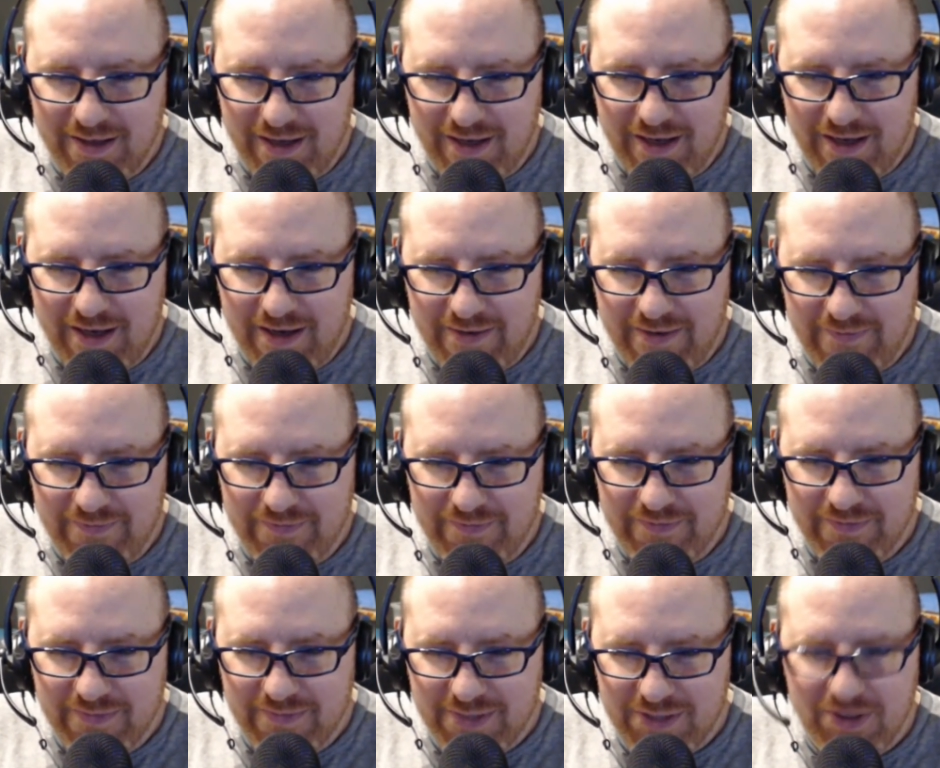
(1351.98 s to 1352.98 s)
Okay.
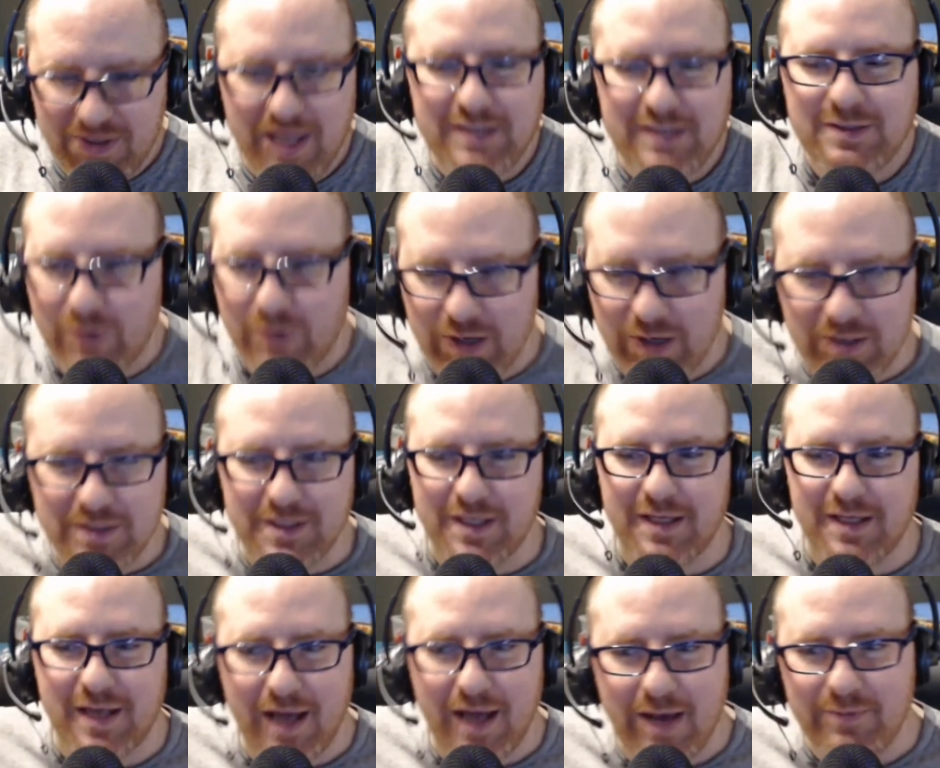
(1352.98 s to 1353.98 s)
Um, so, th- so that's the
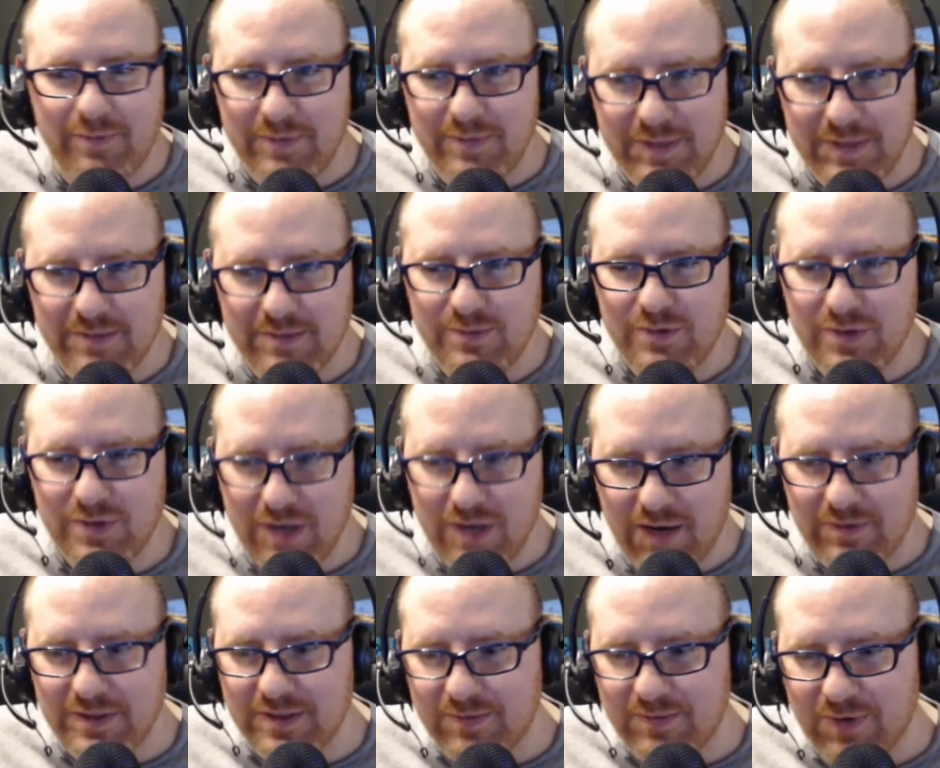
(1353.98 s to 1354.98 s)
weirdest thing that happened. Some
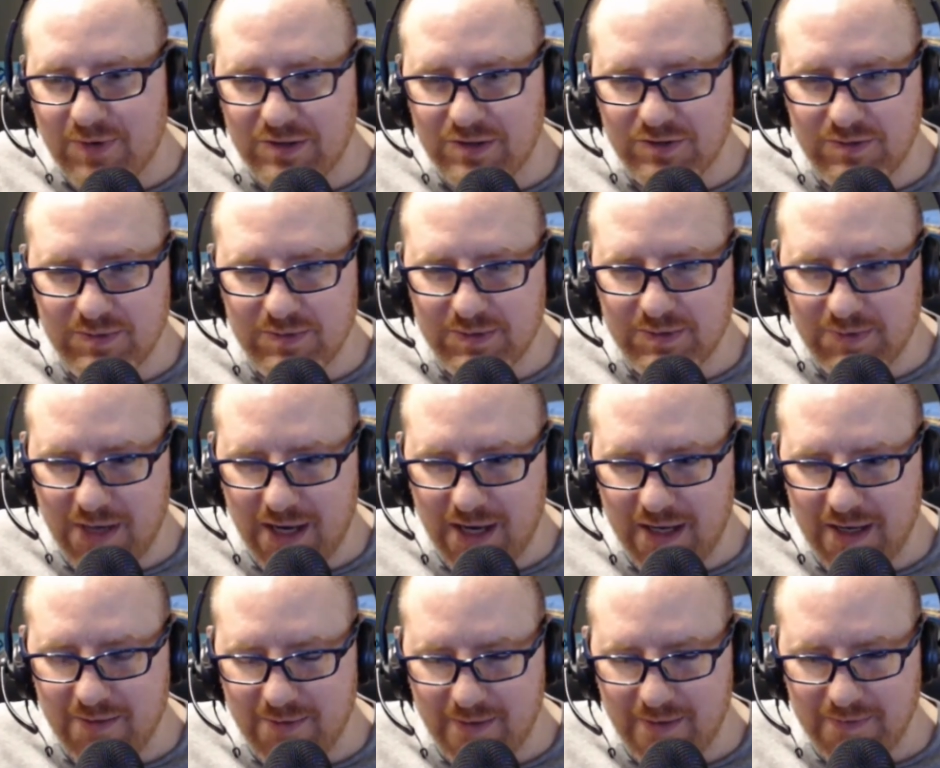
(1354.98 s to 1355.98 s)
I was in the press room. Some
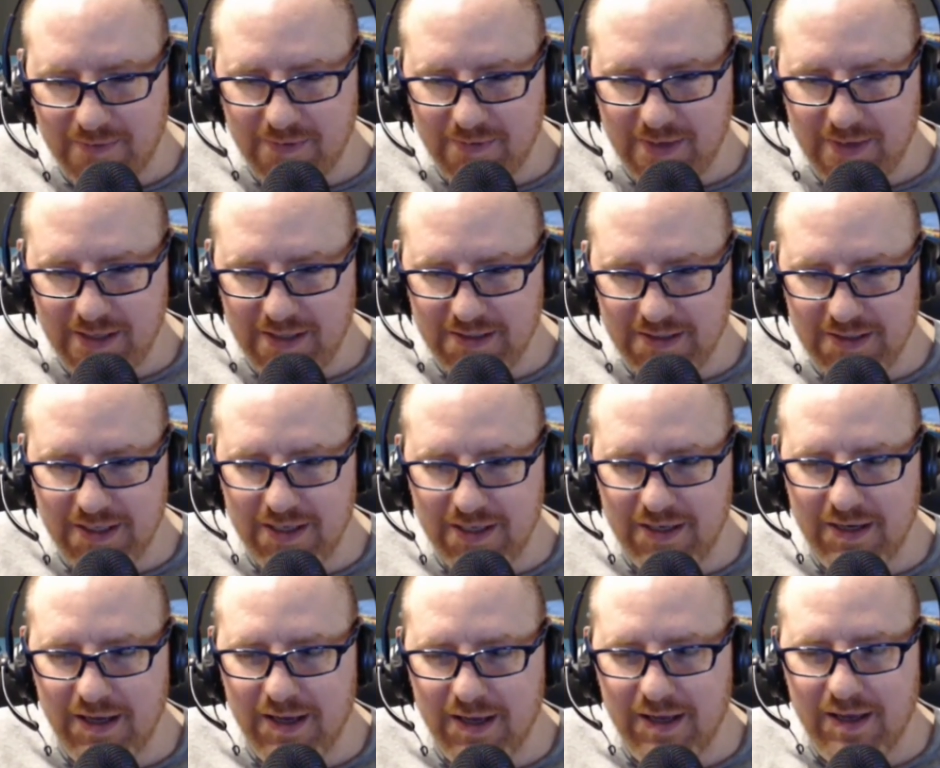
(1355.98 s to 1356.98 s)
guy came up to me and he
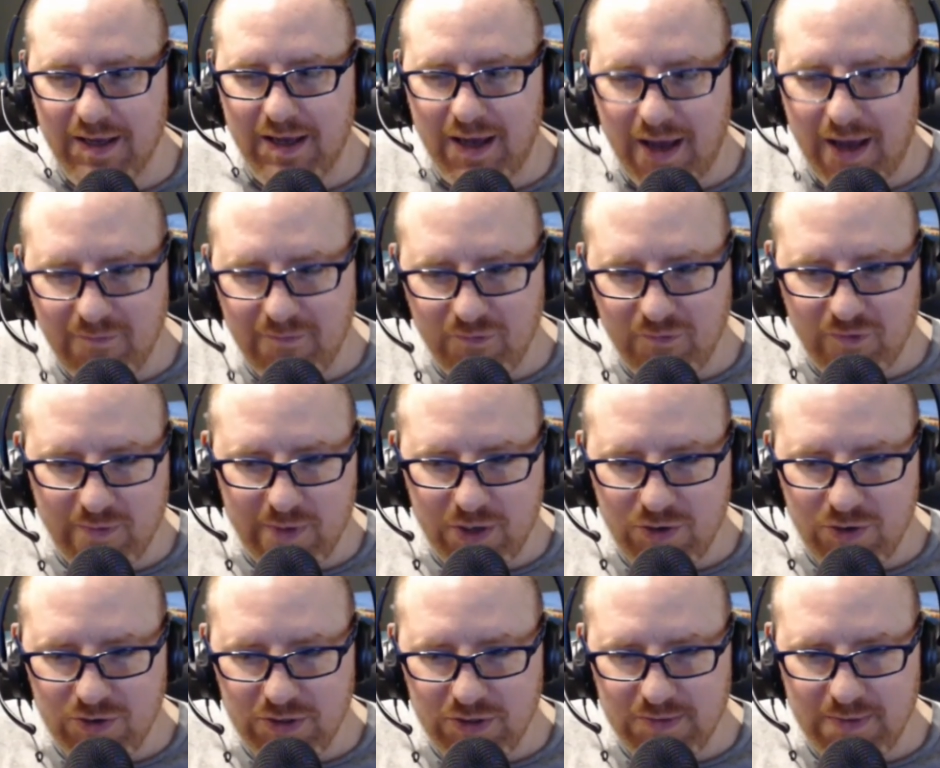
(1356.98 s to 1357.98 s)
said, I'm
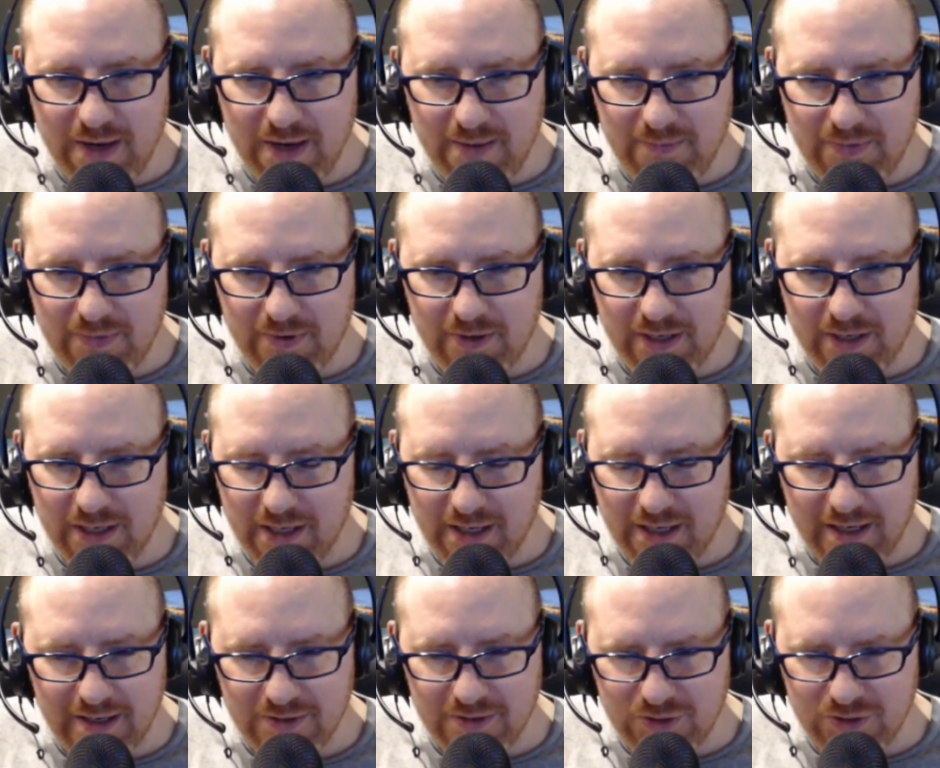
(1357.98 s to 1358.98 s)
from a newspaper. Can
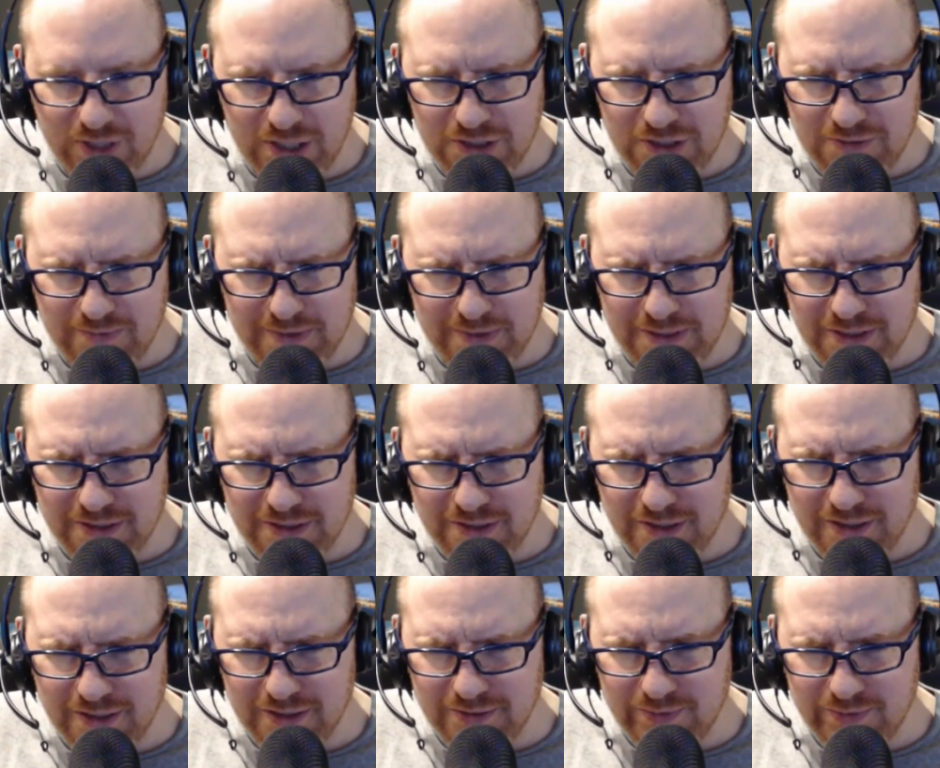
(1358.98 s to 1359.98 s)
I change business
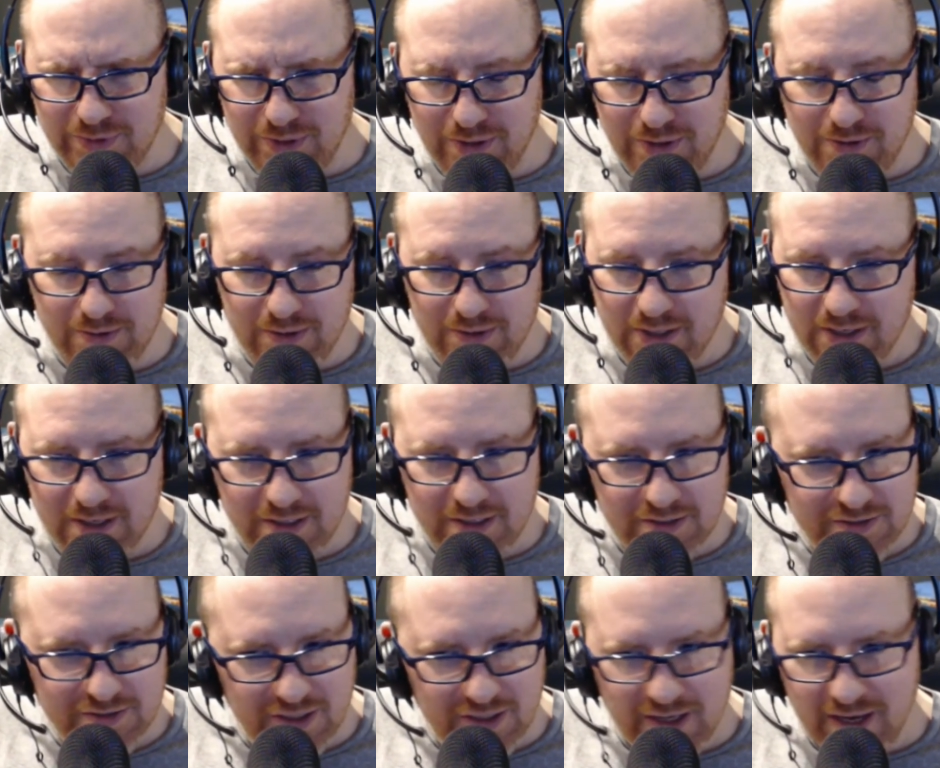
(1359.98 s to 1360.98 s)
cards with you?
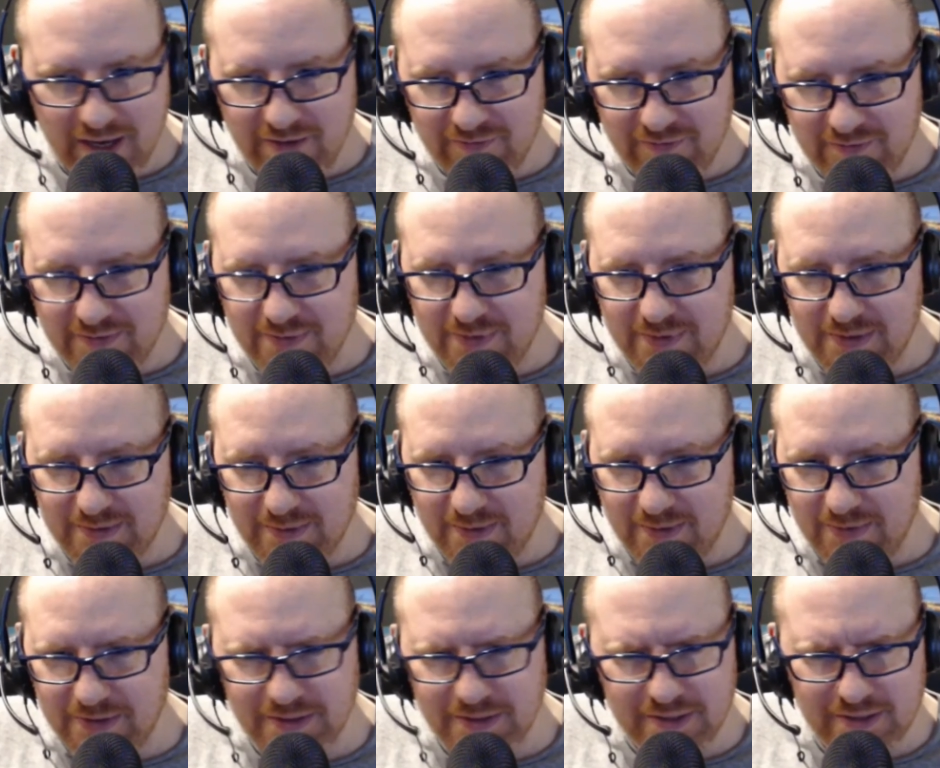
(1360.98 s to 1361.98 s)
So I gave him the,
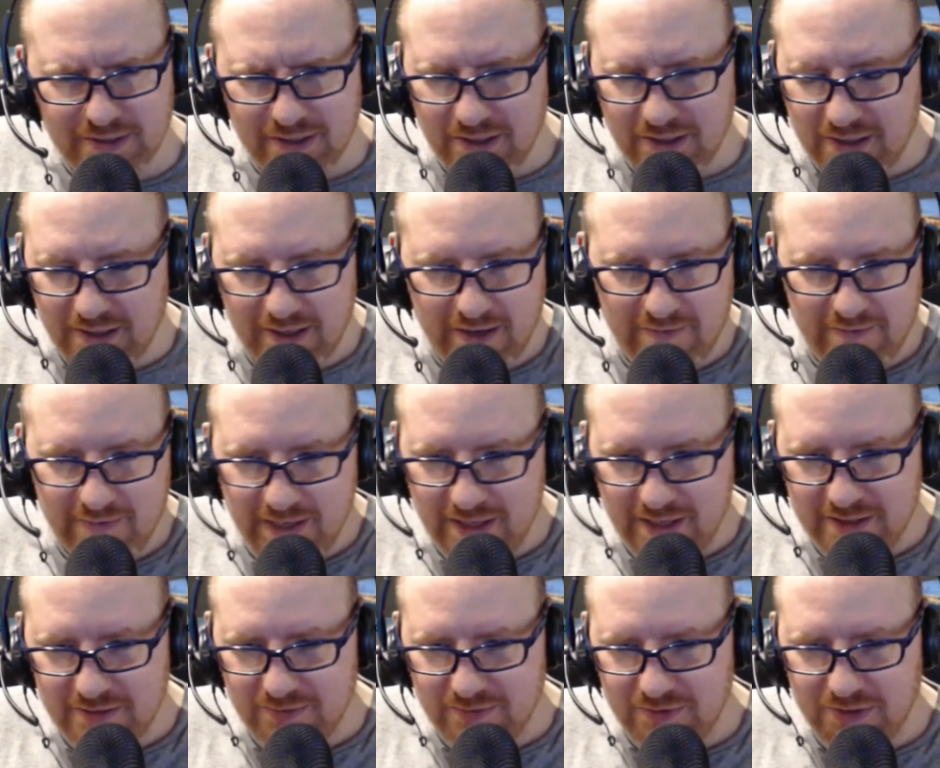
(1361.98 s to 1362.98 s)
my business card. He gave
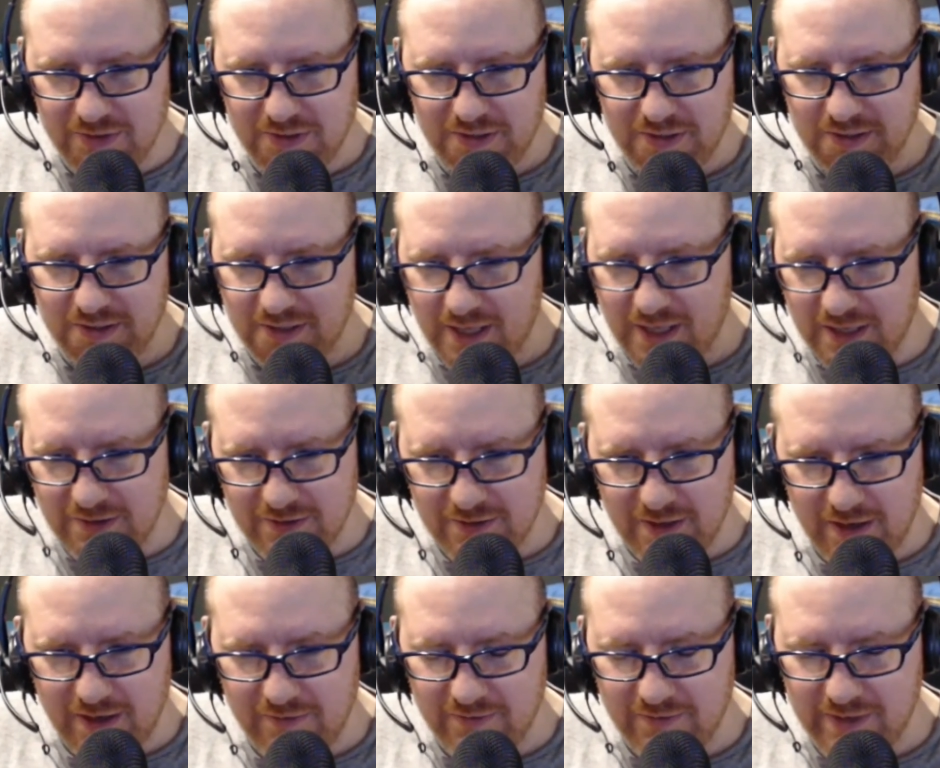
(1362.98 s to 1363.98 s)
me his, which is I
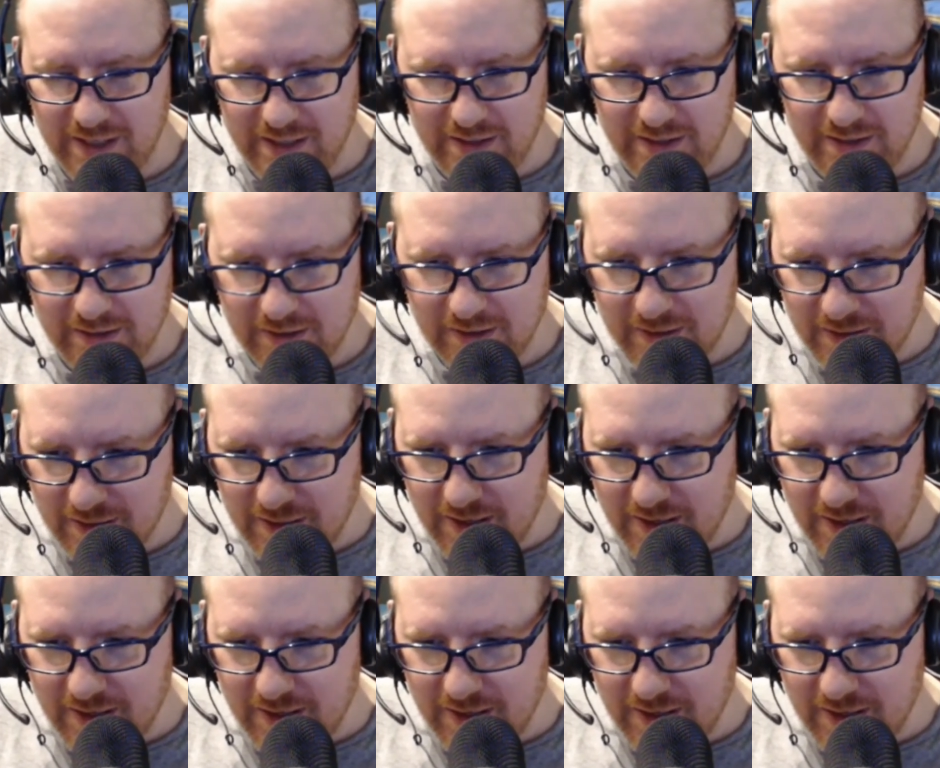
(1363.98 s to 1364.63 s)
could not read,